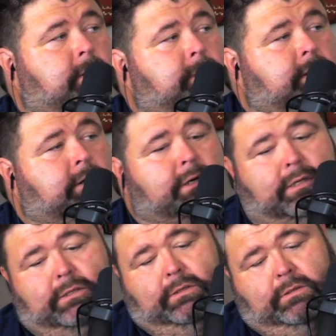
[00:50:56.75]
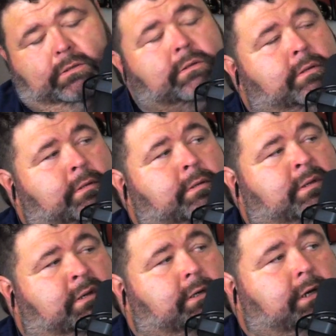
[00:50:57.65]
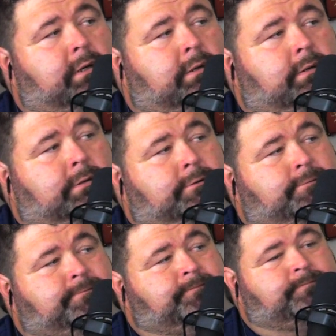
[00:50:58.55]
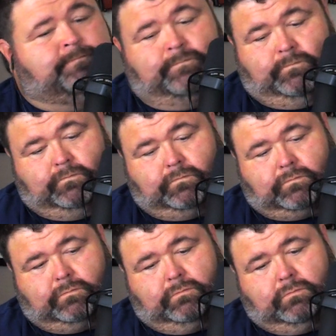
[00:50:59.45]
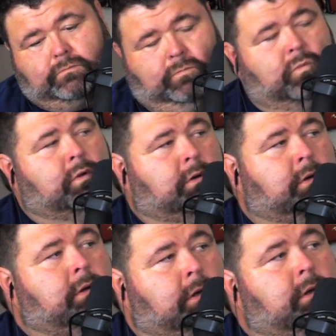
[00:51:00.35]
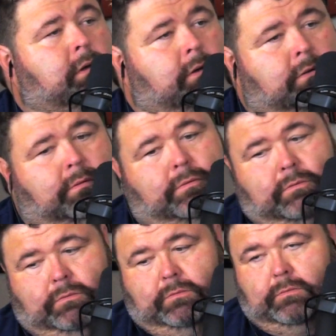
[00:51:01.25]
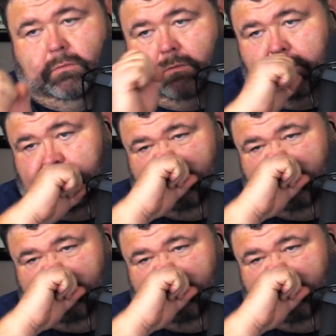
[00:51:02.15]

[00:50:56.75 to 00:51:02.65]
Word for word: They're, it is. Man, they're, they're great. Yeah. We uh we had some this past week. They were really good.